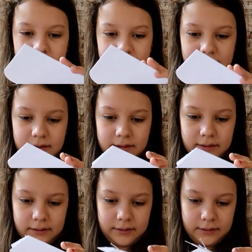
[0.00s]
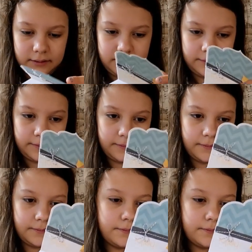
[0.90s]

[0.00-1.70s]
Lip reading: (no one is talking)